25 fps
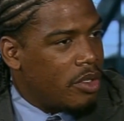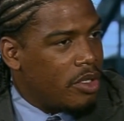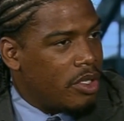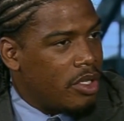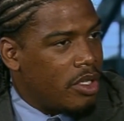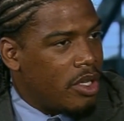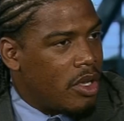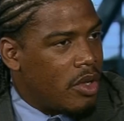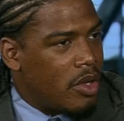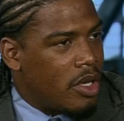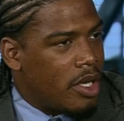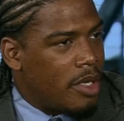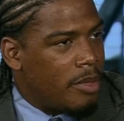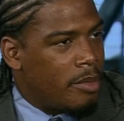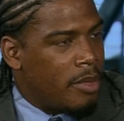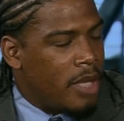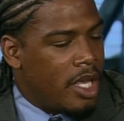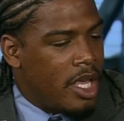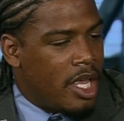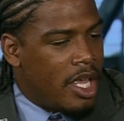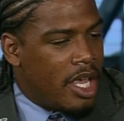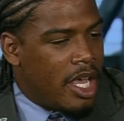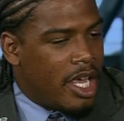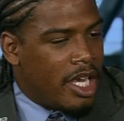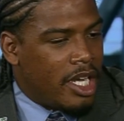You know,
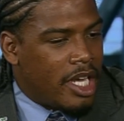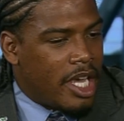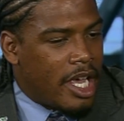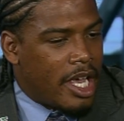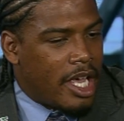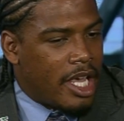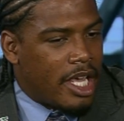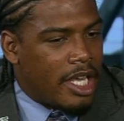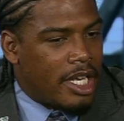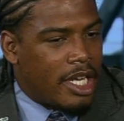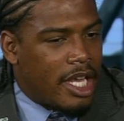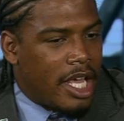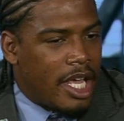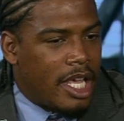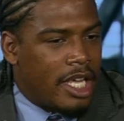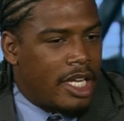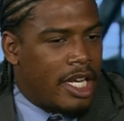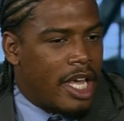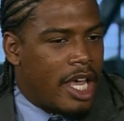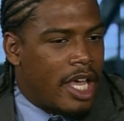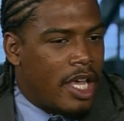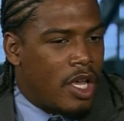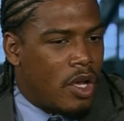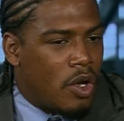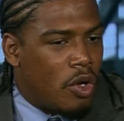and
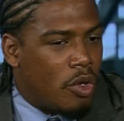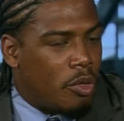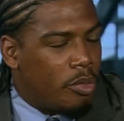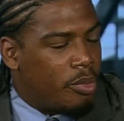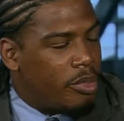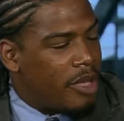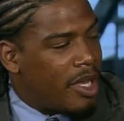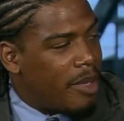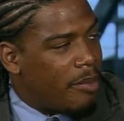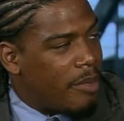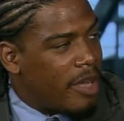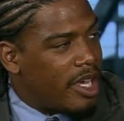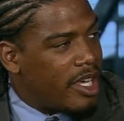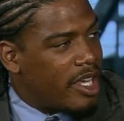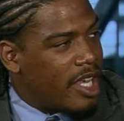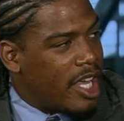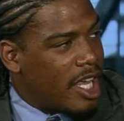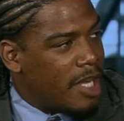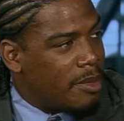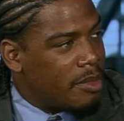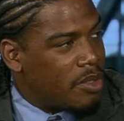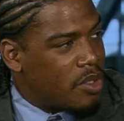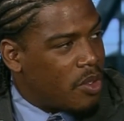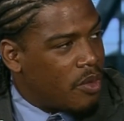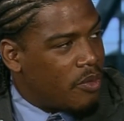I hope that my
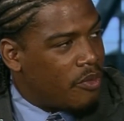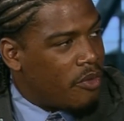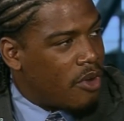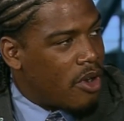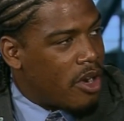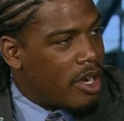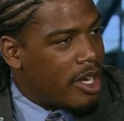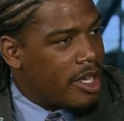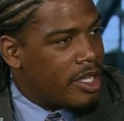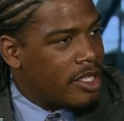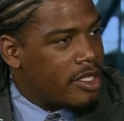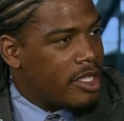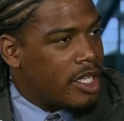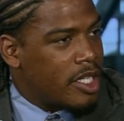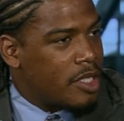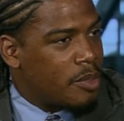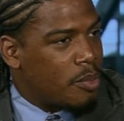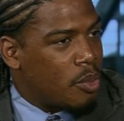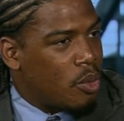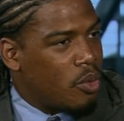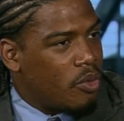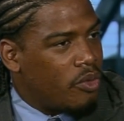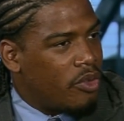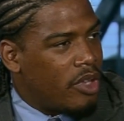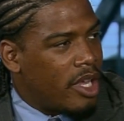game so far has
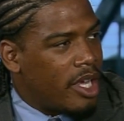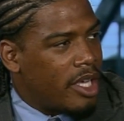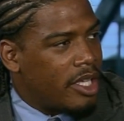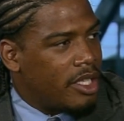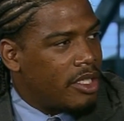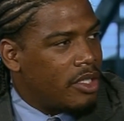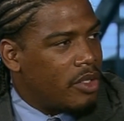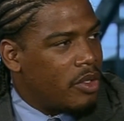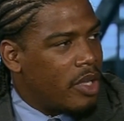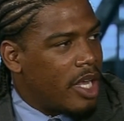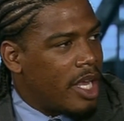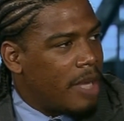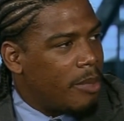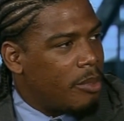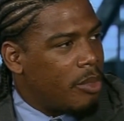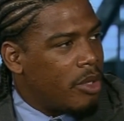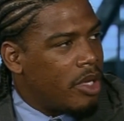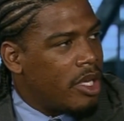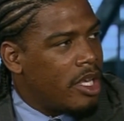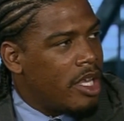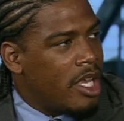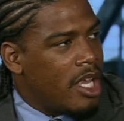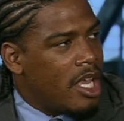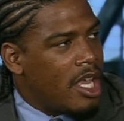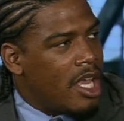proven that I can do that.
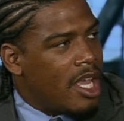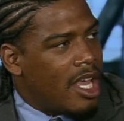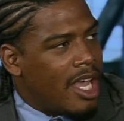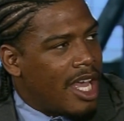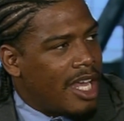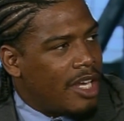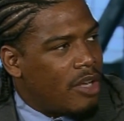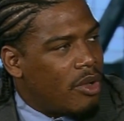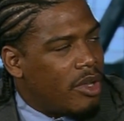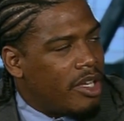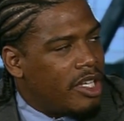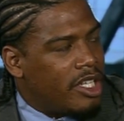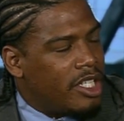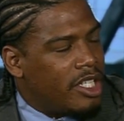But I know I need